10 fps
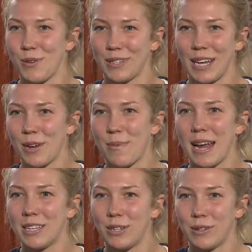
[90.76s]
you set your
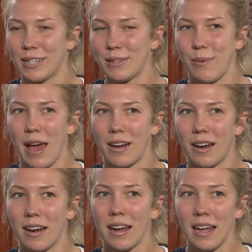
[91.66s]
mind to. It doesn't
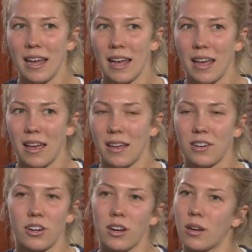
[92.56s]
matter,
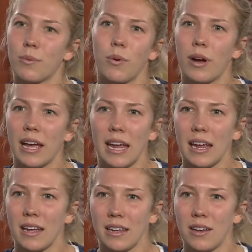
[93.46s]
girl or
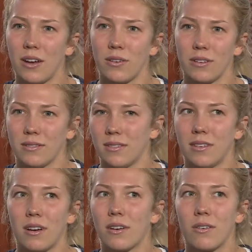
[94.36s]
boy, you know,
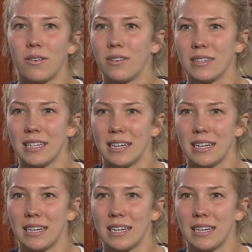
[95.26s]
young or old.